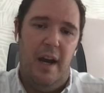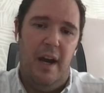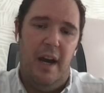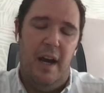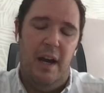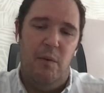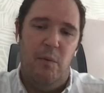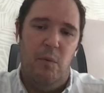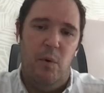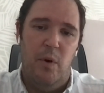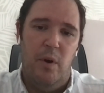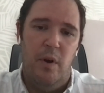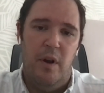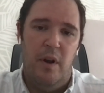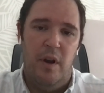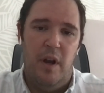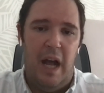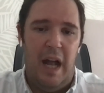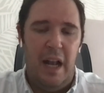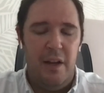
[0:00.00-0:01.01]

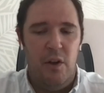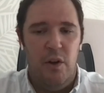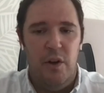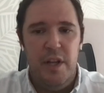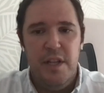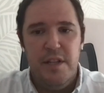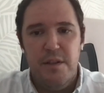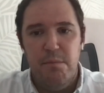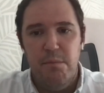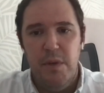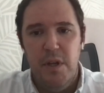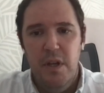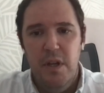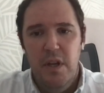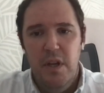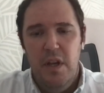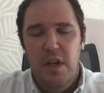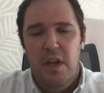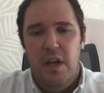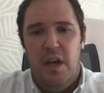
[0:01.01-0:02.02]
our algorithm,
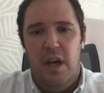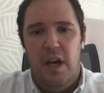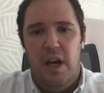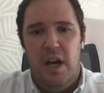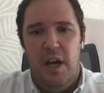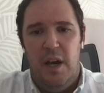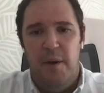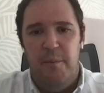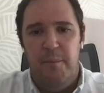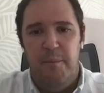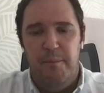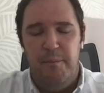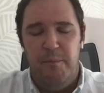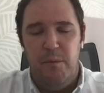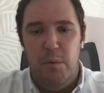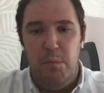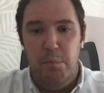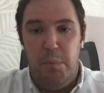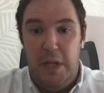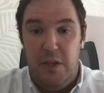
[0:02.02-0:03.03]

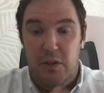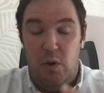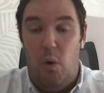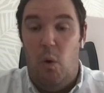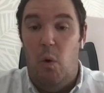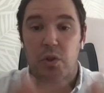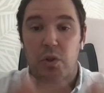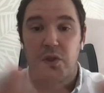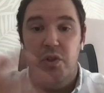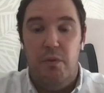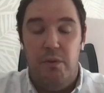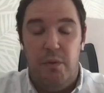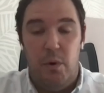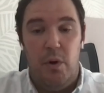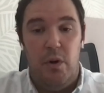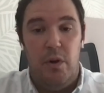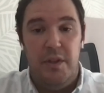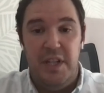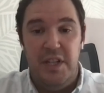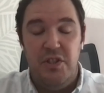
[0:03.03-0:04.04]
um, but also
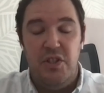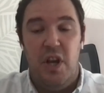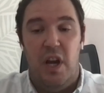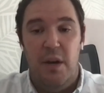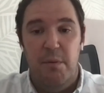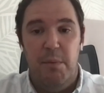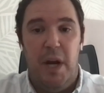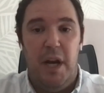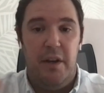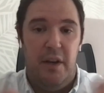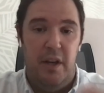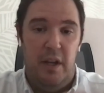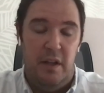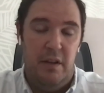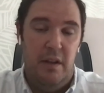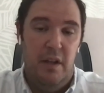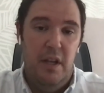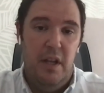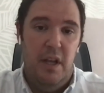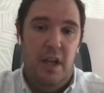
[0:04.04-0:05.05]
for the entire market,
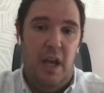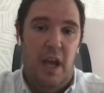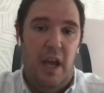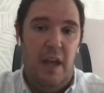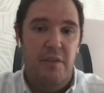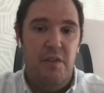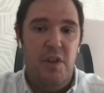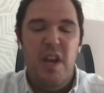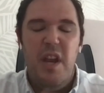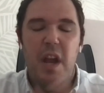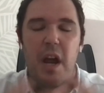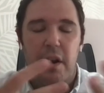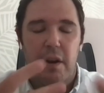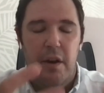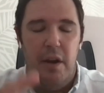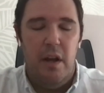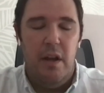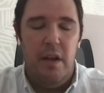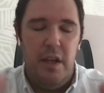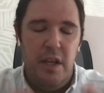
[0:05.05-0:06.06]
and they are
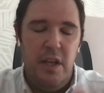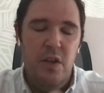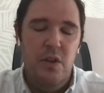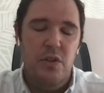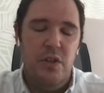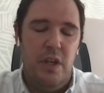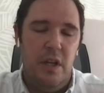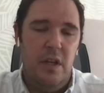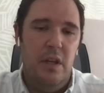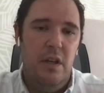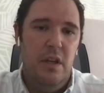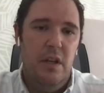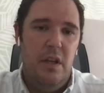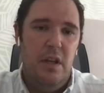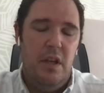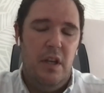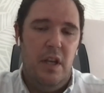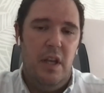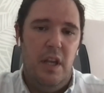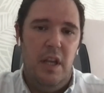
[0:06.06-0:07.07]
using
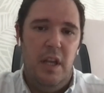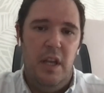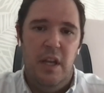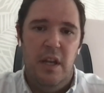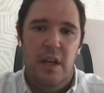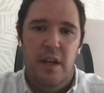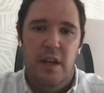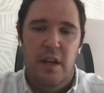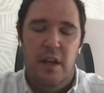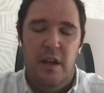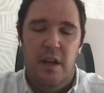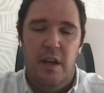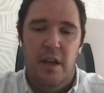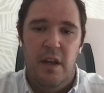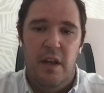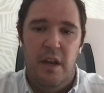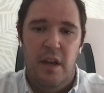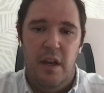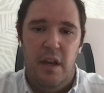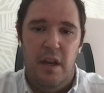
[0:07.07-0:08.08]

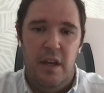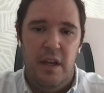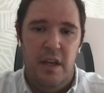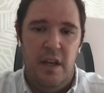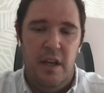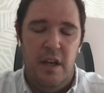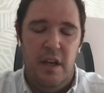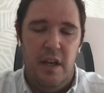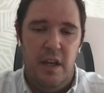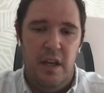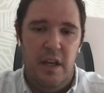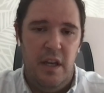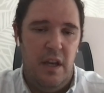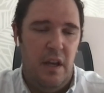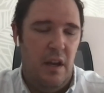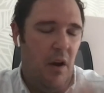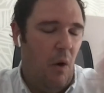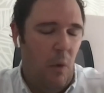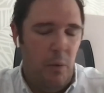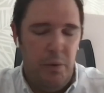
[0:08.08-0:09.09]
in in in
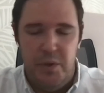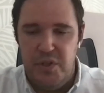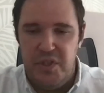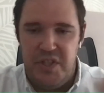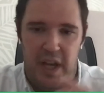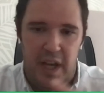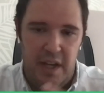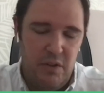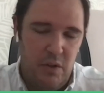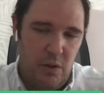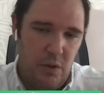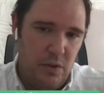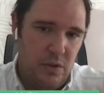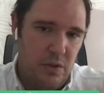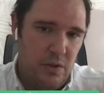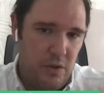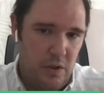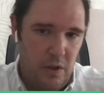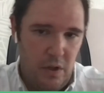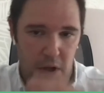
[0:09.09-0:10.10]
other
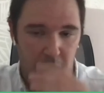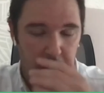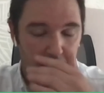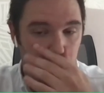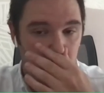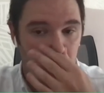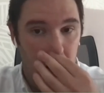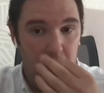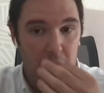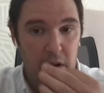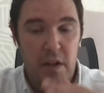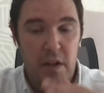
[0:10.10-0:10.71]
sectors uh,